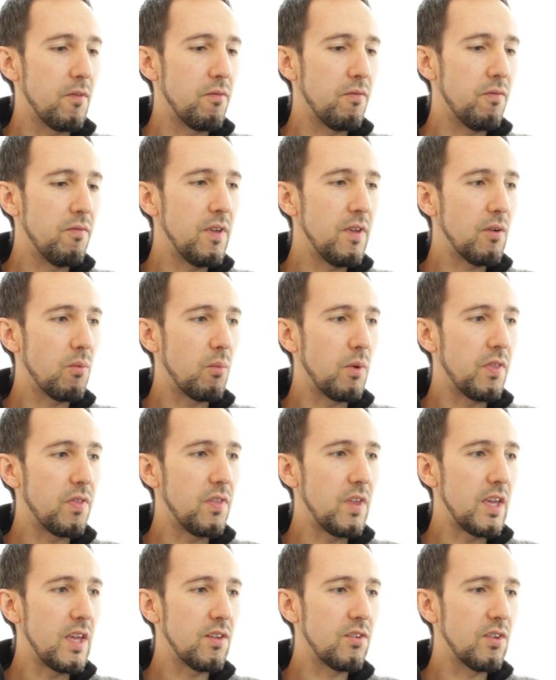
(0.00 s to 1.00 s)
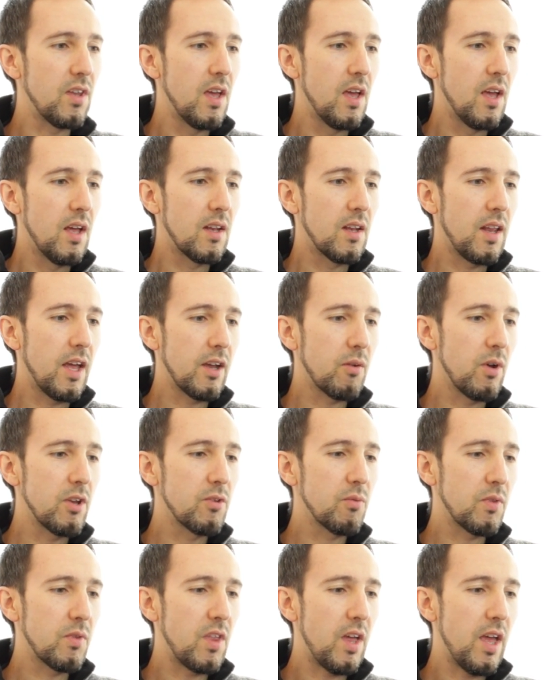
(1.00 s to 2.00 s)
fit with these.
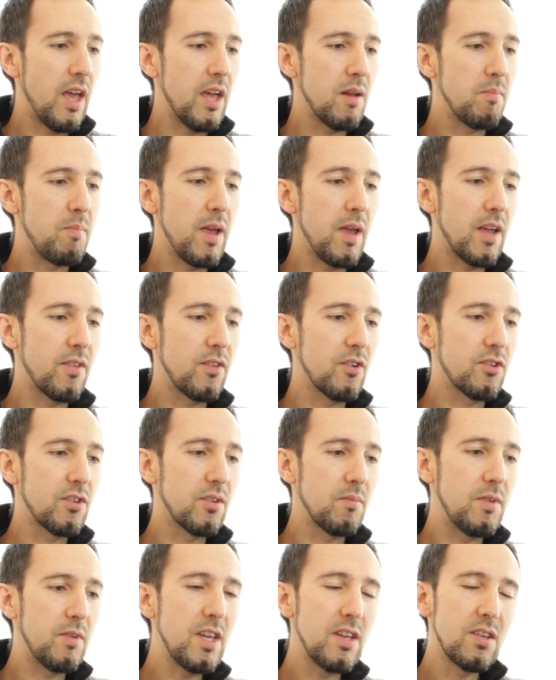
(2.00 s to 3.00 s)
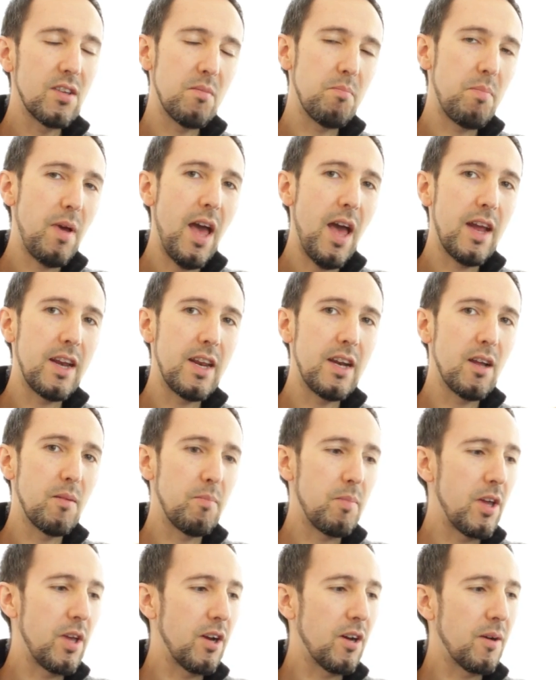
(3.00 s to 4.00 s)
Likewise with the headband, there's some decent padding
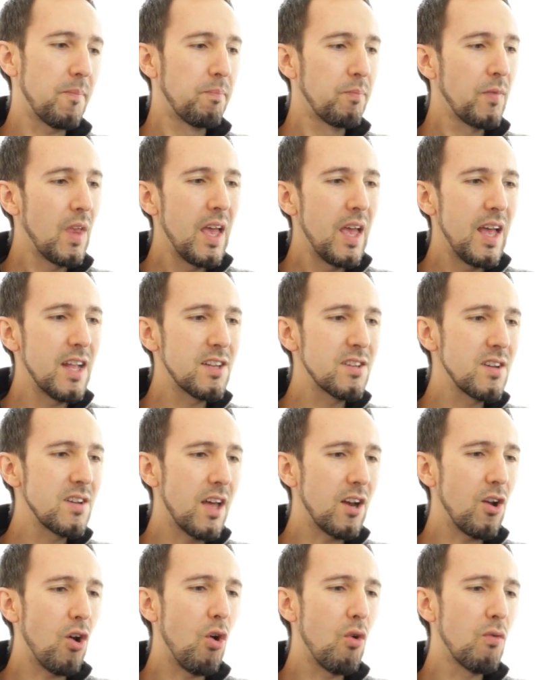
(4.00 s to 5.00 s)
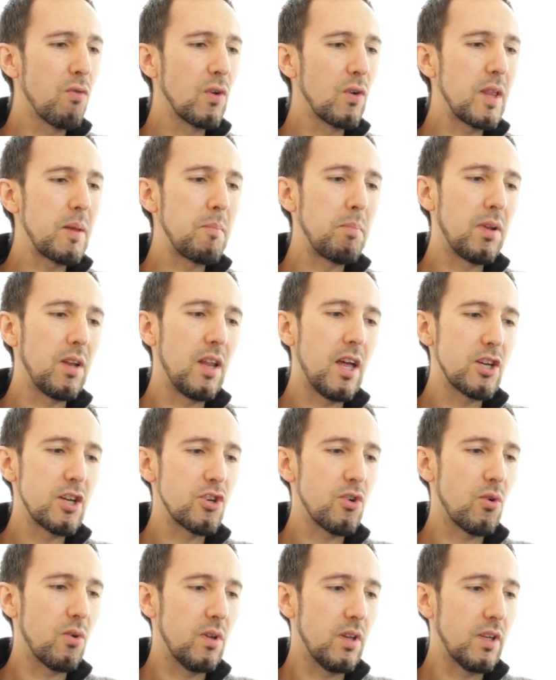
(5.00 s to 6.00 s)
up here. It's not overly
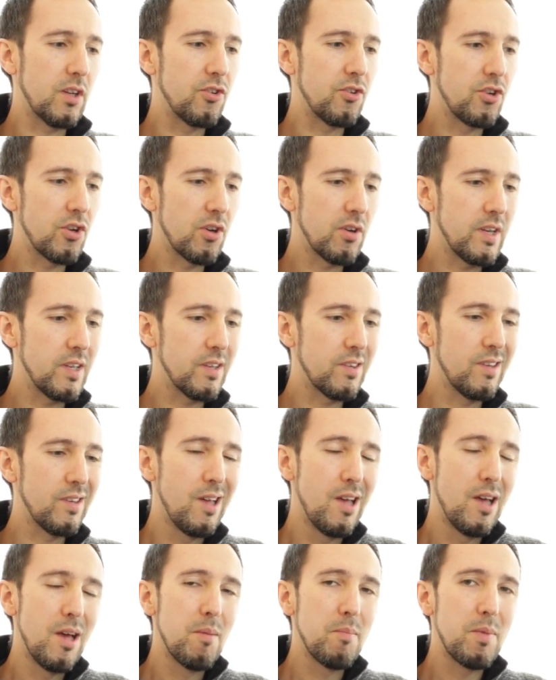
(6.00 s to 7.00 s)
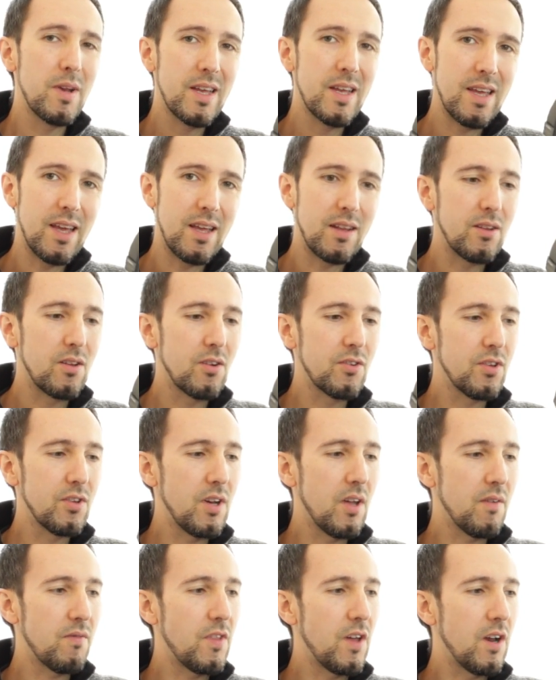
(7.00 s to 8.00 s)
plush or luxurious, but again, there's
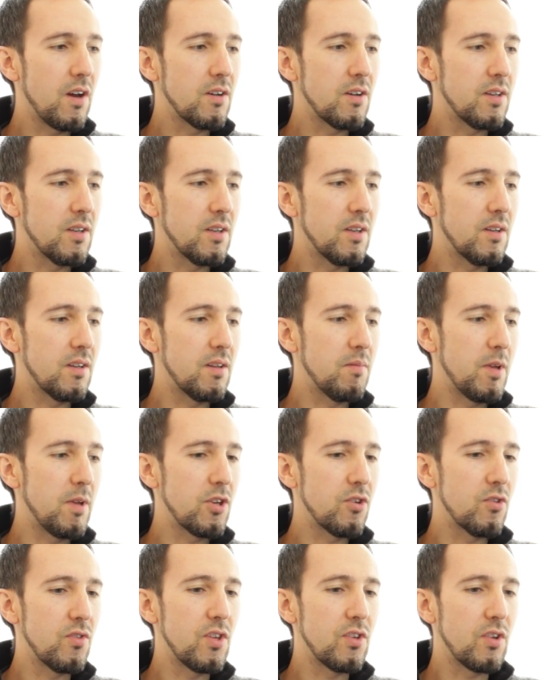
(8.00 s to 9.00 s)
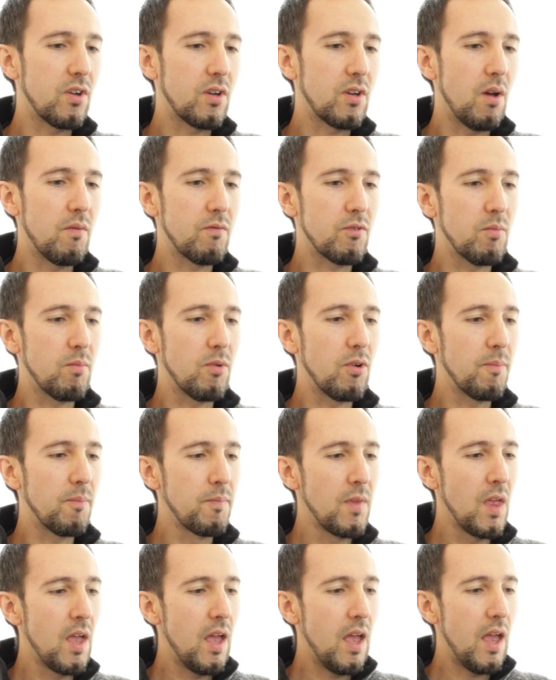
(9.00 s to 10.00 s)
enough there to make sure these are comfortable.
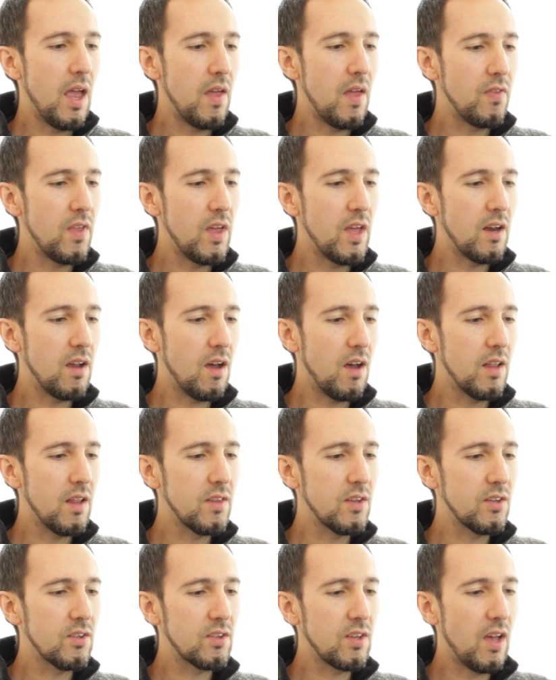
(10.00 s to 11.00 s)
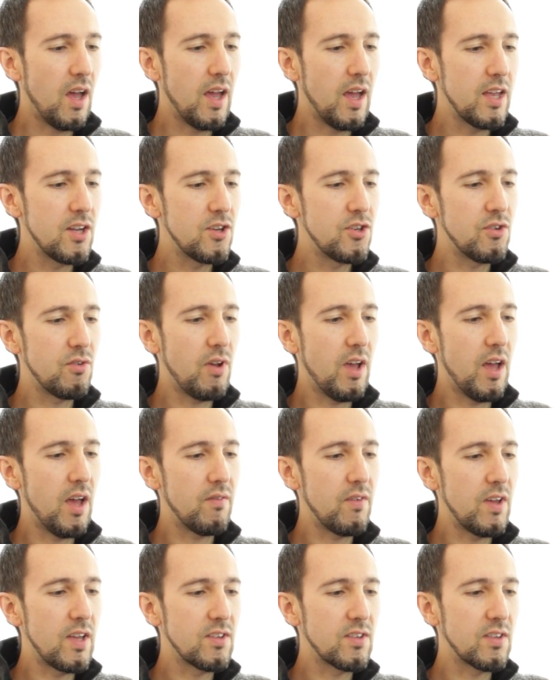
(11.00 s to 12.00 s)
And then on the sides, you
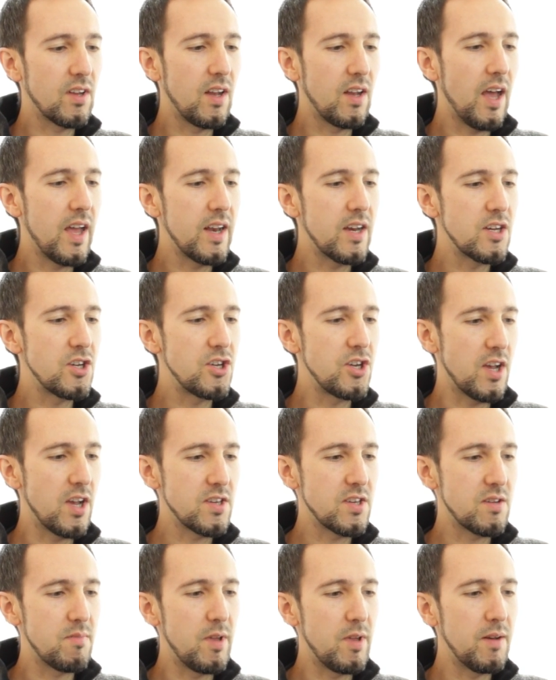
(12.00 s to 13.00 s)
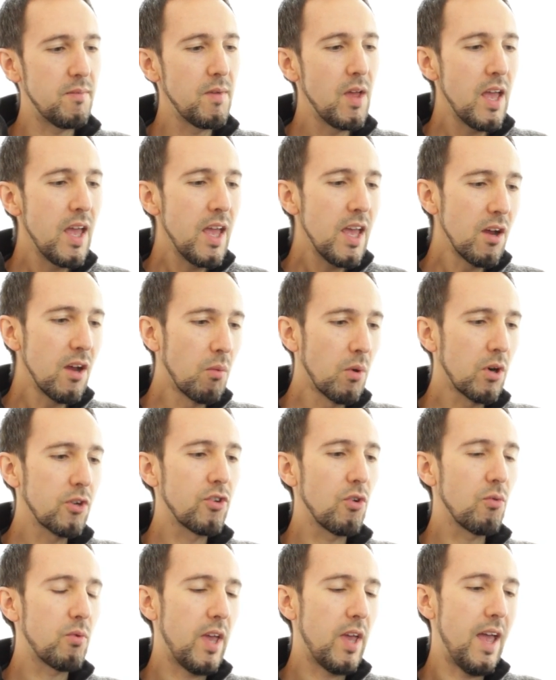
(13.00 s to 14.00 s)
have a slide adjustment. It
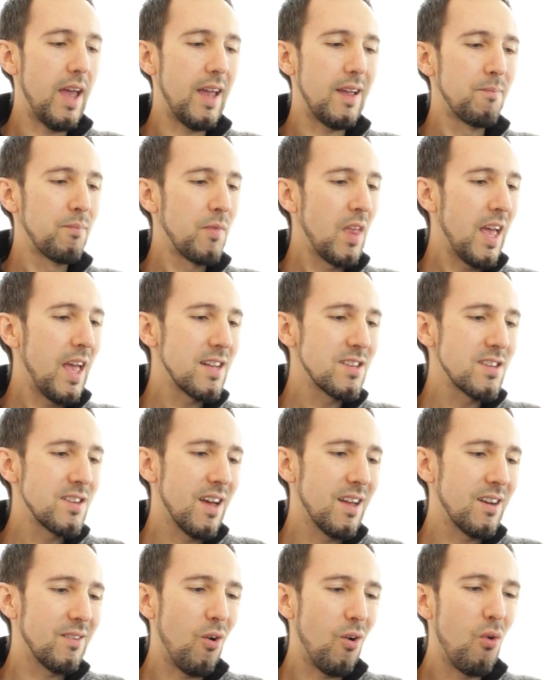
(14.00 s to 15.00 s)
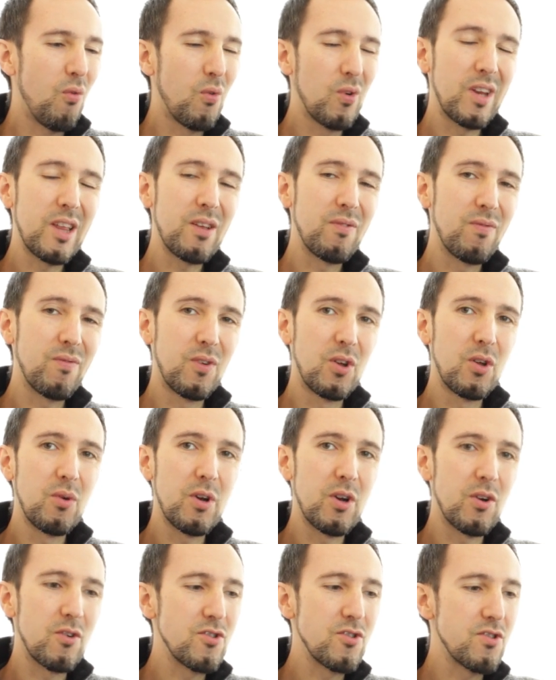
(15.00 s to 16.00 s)
works okay. It's not overly
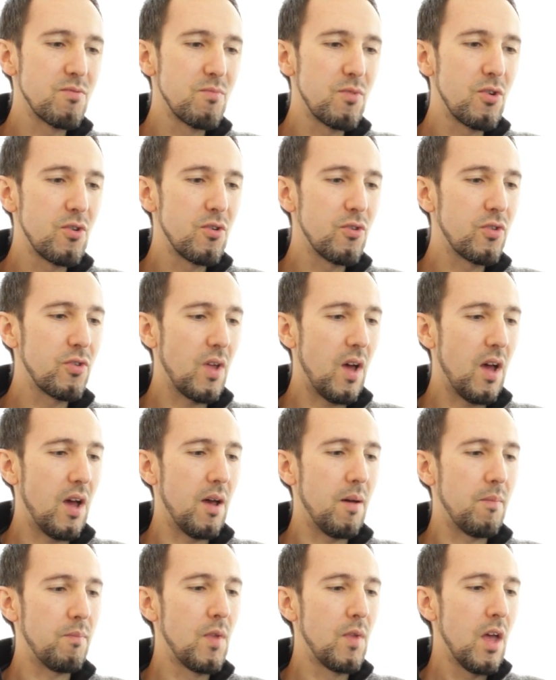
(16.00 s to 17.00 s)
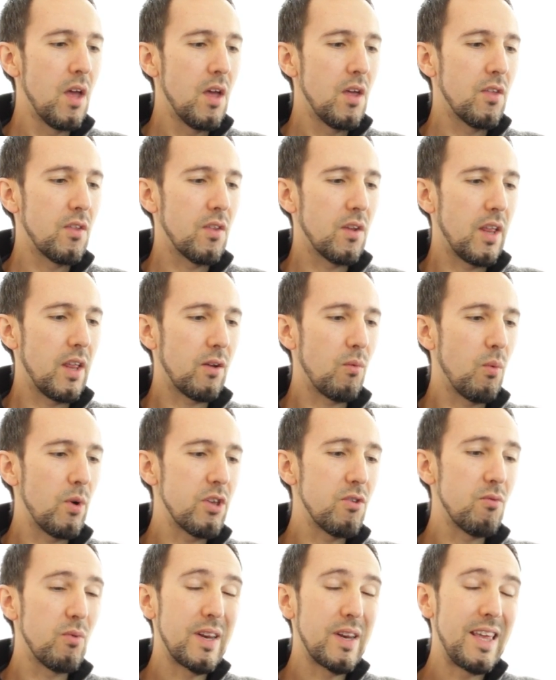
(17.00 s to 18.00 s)
fluid or smooth like
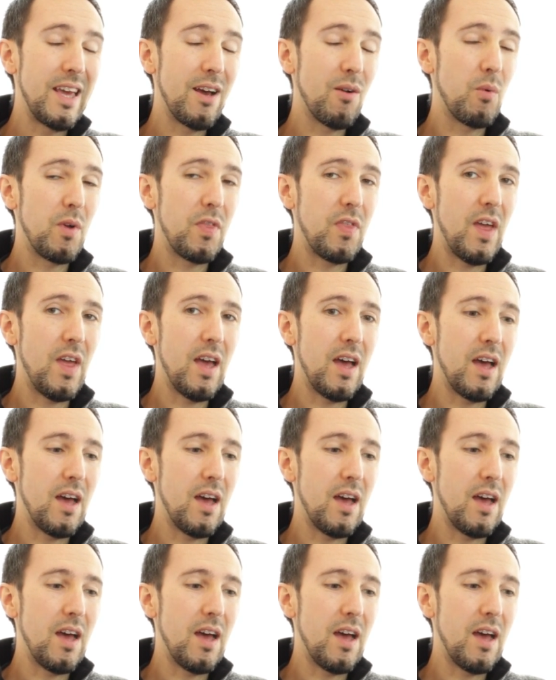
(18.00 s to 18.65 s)
what you would get with